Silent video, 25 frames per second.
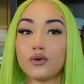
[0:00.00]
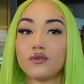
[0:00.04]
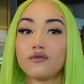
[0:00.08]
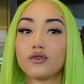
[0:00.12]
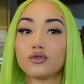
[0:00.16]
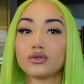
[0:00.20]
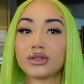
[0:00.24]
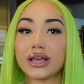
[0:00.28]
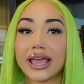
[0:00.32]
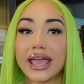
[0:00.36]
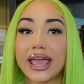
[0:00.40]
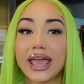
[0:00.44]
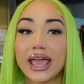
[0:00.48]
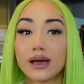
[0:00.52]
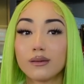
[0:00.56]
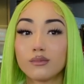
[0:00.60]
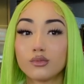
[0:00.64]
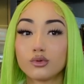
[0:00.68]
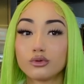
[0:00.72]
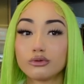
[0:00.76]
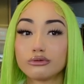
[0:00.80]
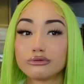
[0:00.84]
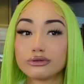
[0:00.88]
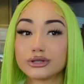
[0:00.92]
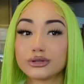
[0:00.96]
We rode the
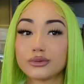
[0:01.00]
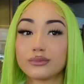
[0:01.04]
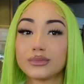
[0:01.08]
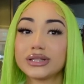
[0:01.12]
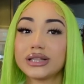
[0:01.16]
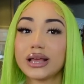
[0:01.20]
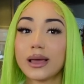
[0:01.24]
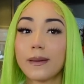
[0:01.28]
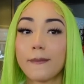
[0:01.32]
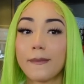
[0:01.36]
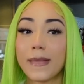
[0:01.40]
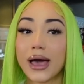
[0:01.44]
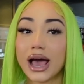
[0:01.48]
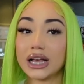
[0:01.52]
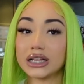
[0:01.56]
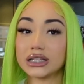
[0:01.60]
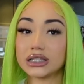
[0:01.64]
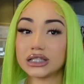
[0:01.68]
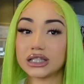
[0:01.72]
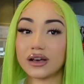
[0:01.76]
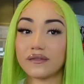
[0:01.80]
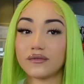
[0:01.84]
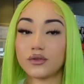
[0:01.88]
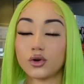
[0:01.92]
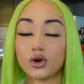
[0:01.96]
camels. We did mad
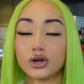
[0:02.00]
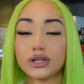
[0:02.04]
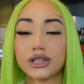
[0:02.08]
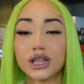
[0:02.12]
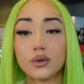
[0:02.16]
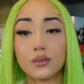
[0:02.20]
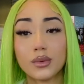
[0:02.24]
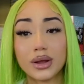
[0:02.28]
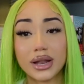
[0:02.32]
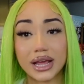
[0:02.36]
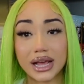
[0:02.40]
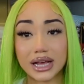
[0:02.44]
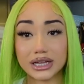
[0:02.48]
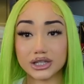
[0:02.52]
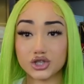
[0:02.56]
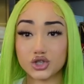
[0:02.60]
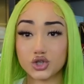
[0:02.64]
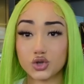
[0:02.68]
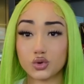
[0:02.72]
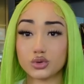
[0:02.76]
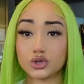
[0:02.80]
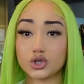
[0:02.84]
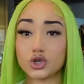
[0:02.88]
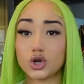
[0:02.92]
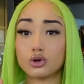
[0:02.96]
stuff. The only thing we didn't get to
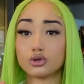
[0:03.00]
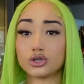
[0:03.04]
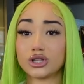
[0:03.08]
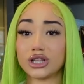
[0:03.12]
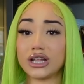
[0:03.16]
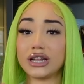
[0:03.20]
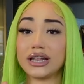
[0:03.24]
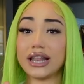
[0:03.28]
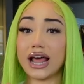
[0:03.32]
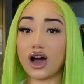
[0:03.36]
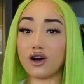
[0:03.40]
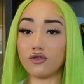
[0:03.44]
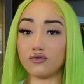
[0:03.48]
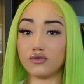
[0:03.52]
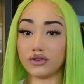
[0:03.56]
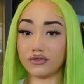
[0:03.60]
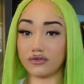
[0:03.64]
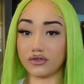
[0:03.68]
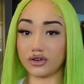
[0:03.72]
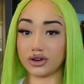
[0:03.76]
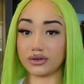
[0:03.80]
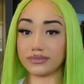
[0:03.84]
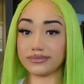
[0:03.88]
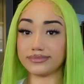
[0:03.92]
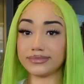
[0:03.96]
do was go to the Nile
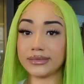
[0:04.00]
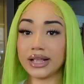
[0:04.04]
River.